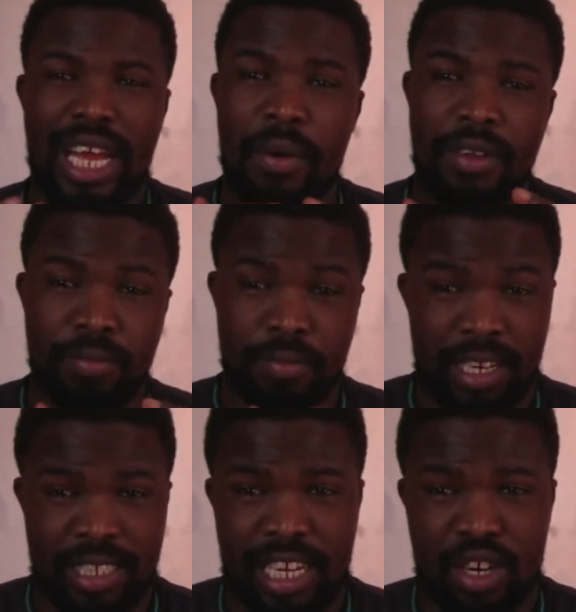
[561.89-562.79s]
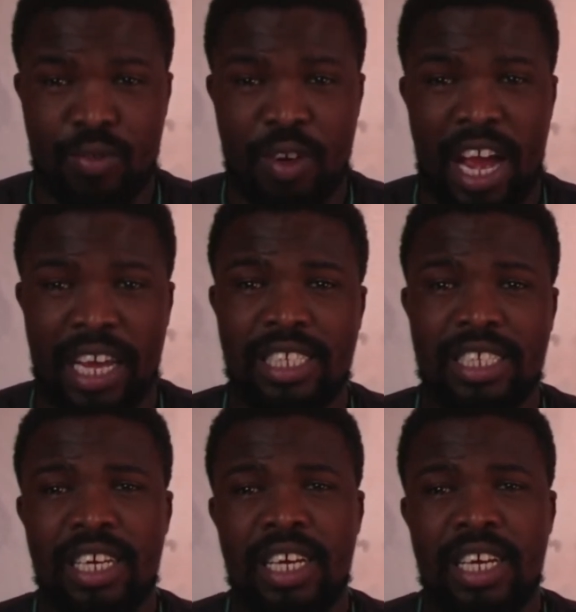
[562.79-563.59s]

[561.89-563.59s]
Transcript: I was very scared of heights.